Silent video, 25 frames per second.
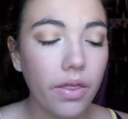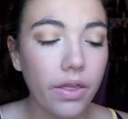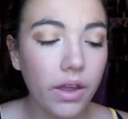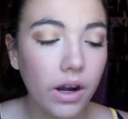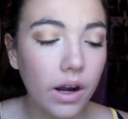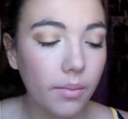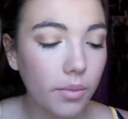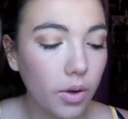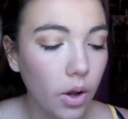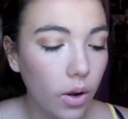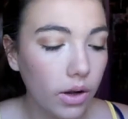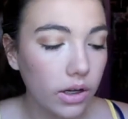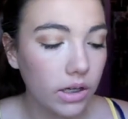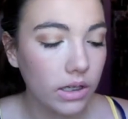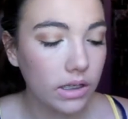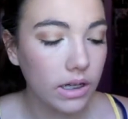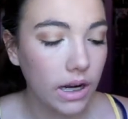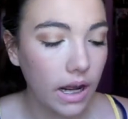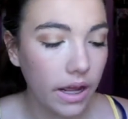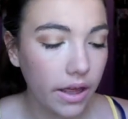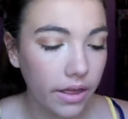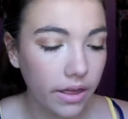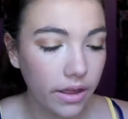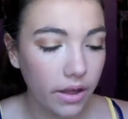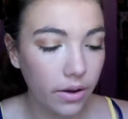And then I'm going to
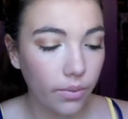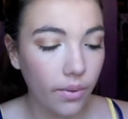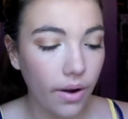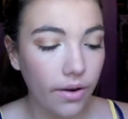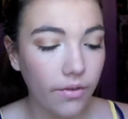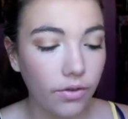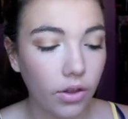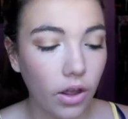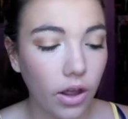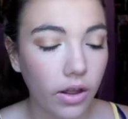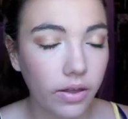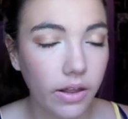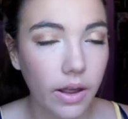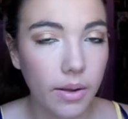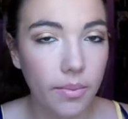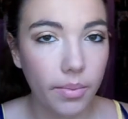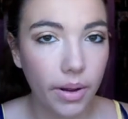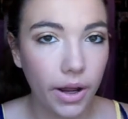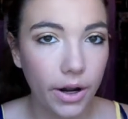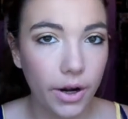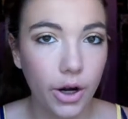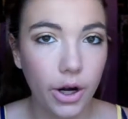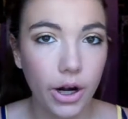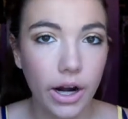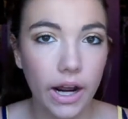take the Revlon Lip
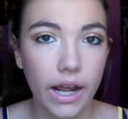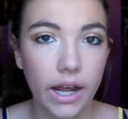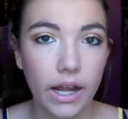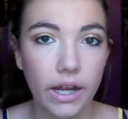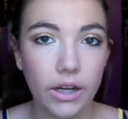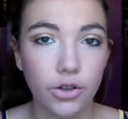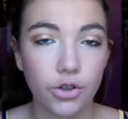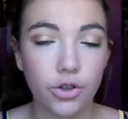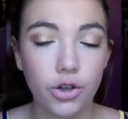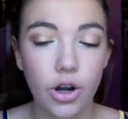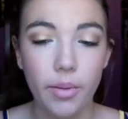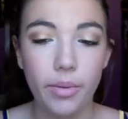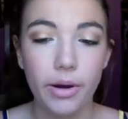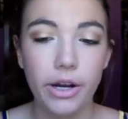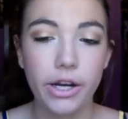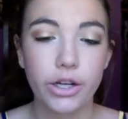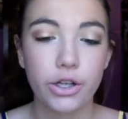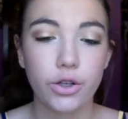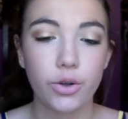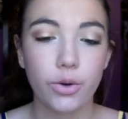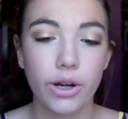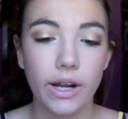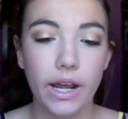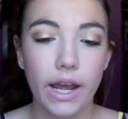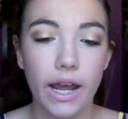Butter in Strawberry
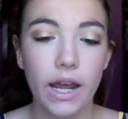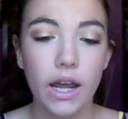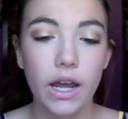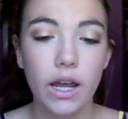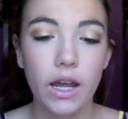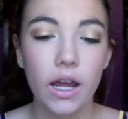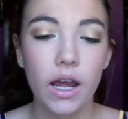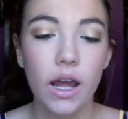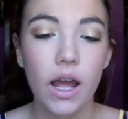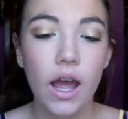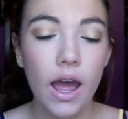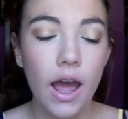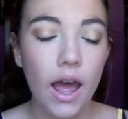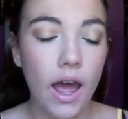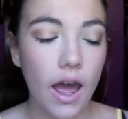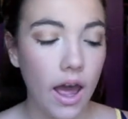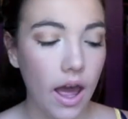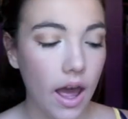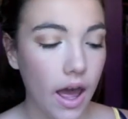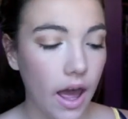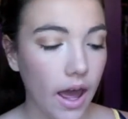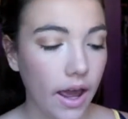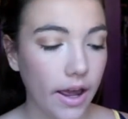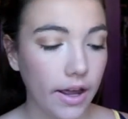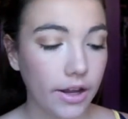Shortcake
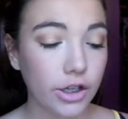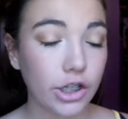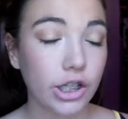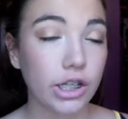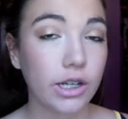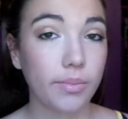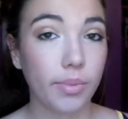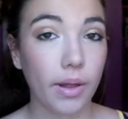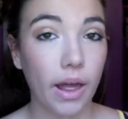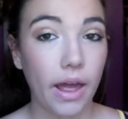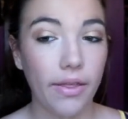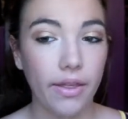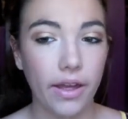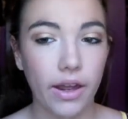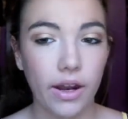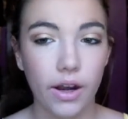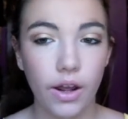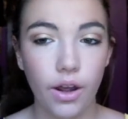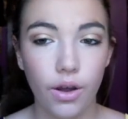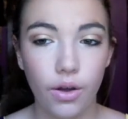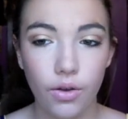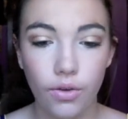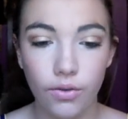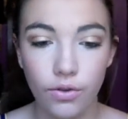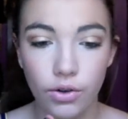and just apply that
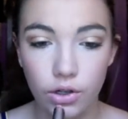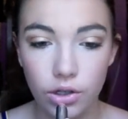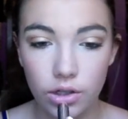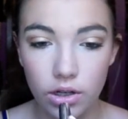over